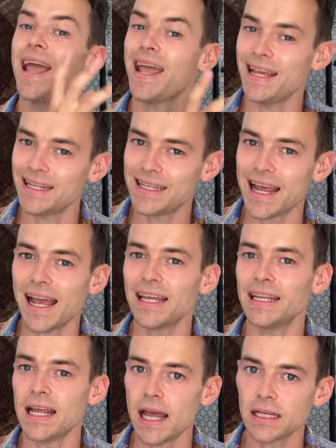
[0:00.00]

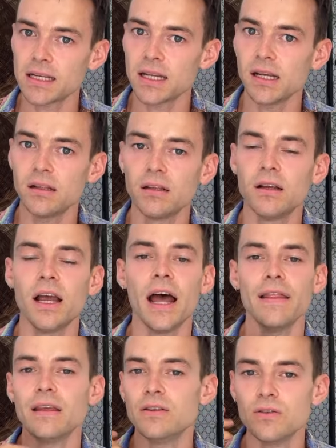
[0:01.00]
8-second exhale,
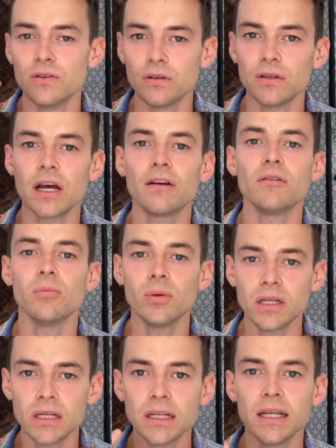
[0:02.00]
and they just do that
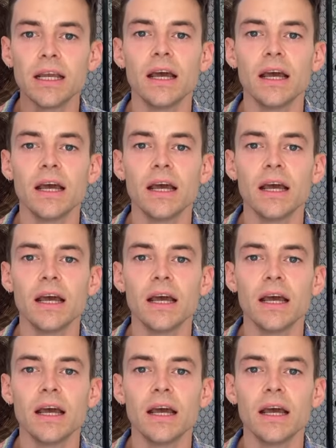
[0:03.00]
repeatedly,